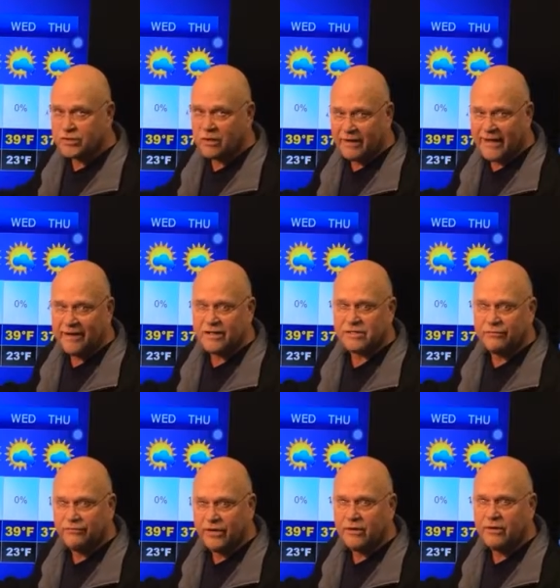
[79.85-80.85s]
start out as a
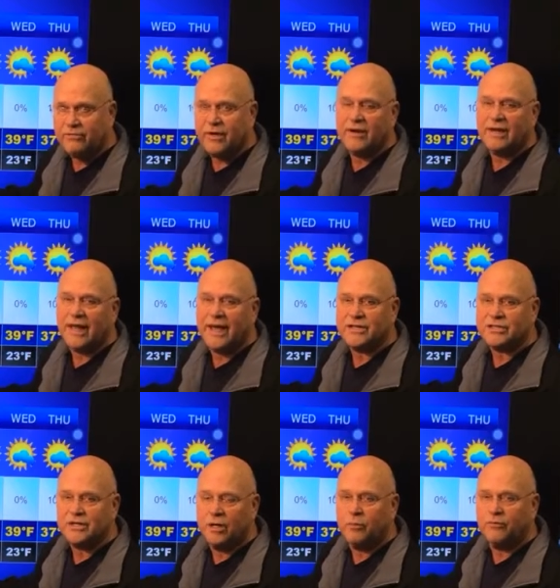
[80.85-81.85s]
very, very light
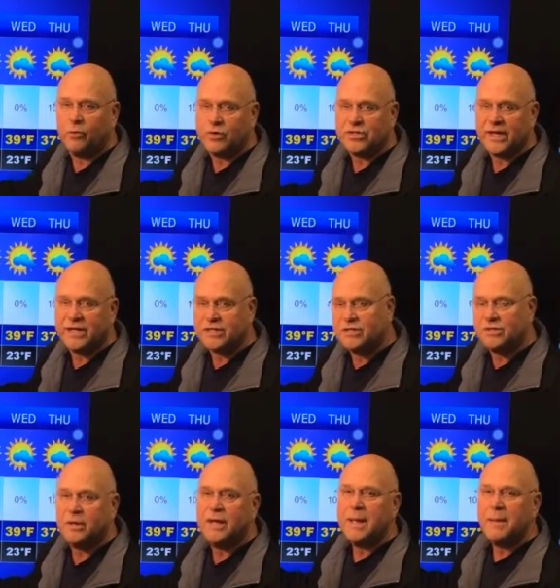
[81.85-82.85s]
snow before changing
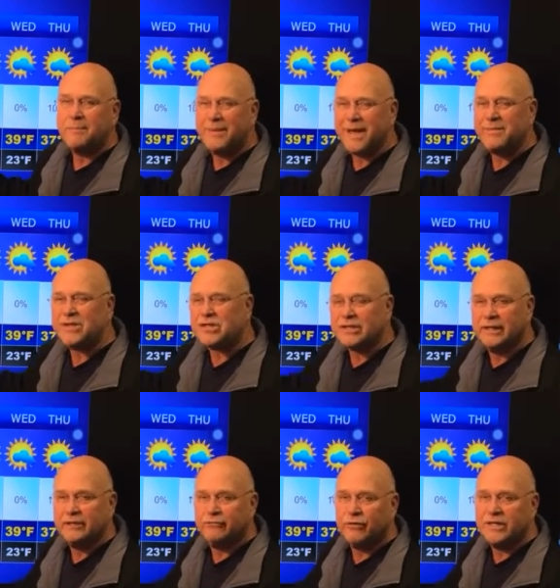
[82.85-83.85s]
to maybe a sleet,